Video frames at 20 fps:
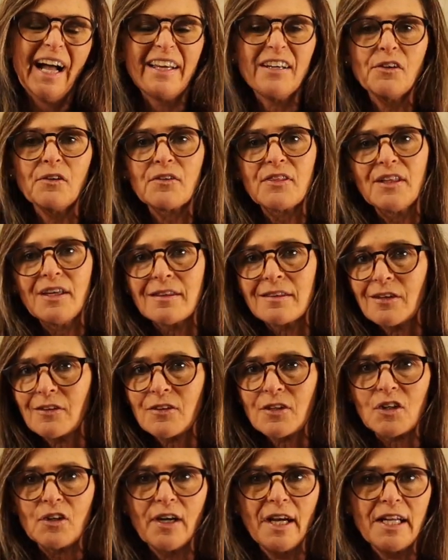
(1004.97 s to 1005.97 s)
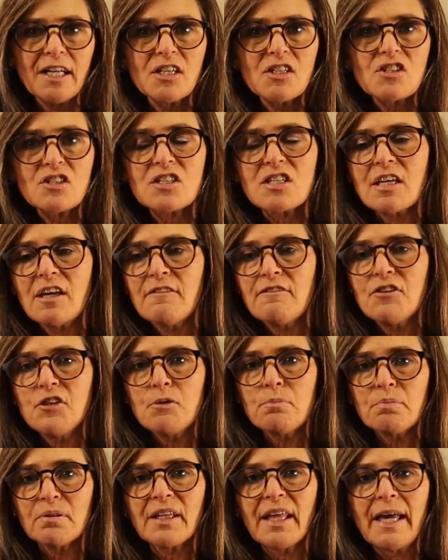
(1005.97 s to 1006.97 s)
I don't think they're the greatest. If
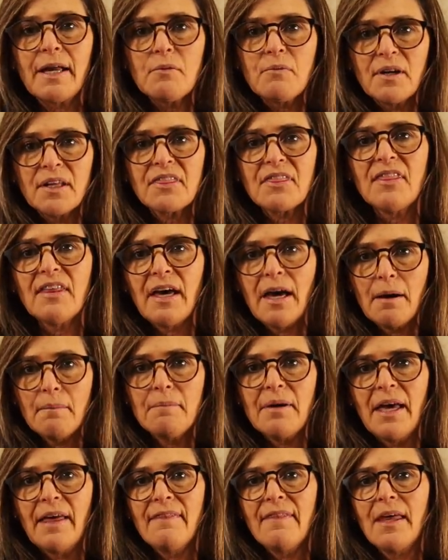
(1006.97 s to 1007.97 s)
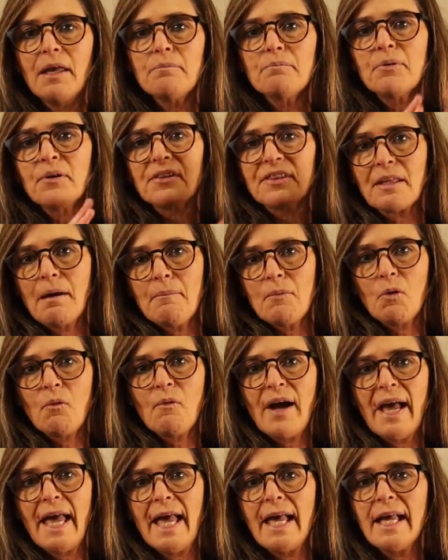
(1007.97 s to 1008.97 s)
you play with them and then put them
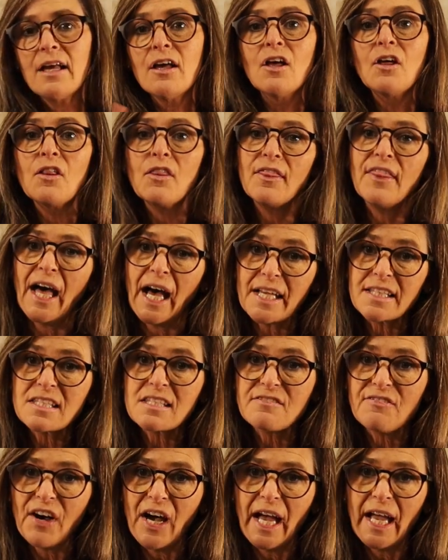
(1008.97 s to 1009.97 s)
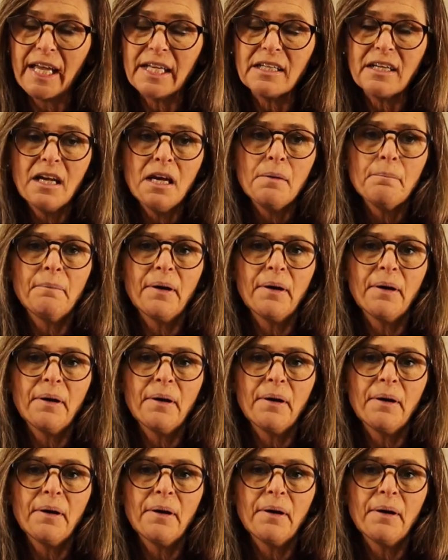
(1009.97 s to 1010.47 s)
away, that's fine.